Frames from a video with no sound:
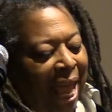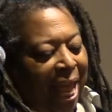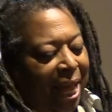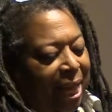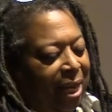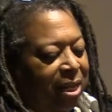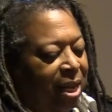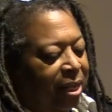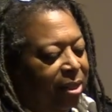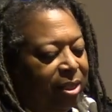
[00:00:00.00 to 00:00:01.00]
And
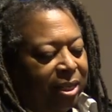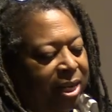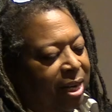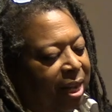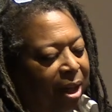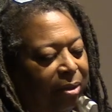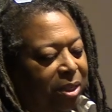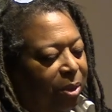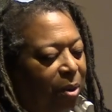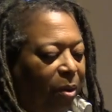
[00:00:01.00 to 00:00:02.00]
you just need to go
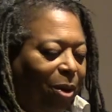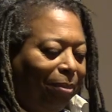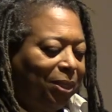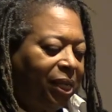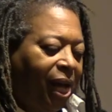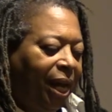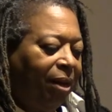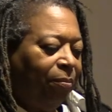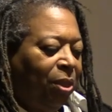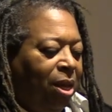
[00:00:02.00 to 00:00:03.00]
to our
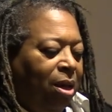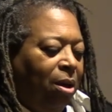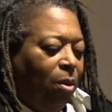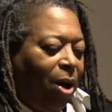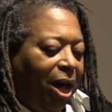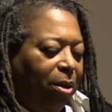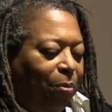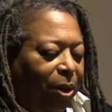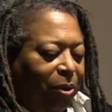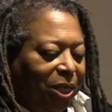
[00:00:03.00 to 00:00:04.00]
website,
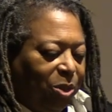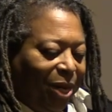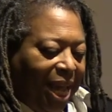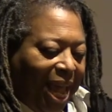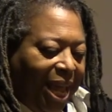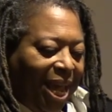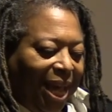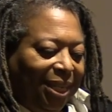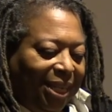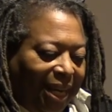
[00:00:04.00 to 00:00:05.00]

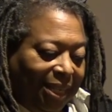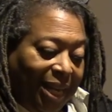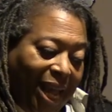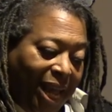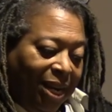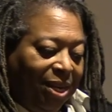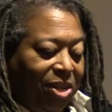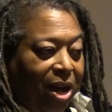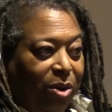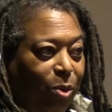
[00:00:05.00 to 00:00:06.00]

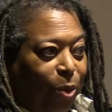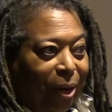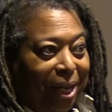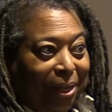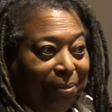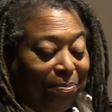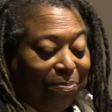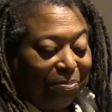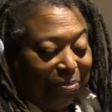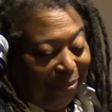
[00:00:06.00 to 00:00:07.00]
ohiopoetryASSN.org,
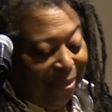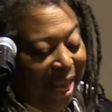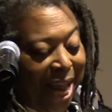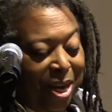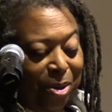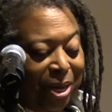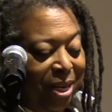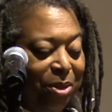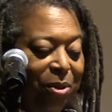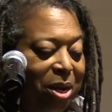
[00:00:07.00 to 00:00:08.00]
and you
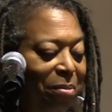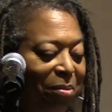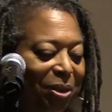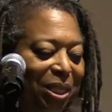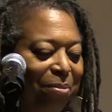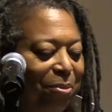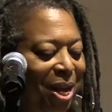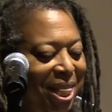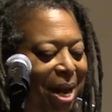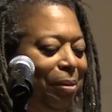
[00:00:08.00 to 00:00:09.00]
can do your membership
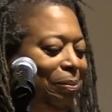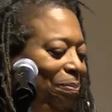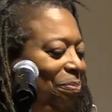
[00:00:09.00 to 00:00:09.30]
right there.